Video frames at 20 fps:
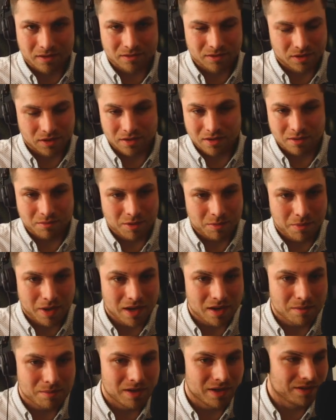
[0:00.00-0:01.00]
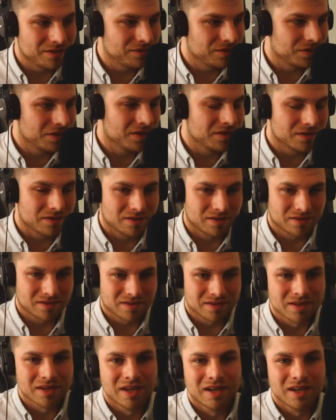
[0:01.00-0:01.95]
It can be megabyte, for instance,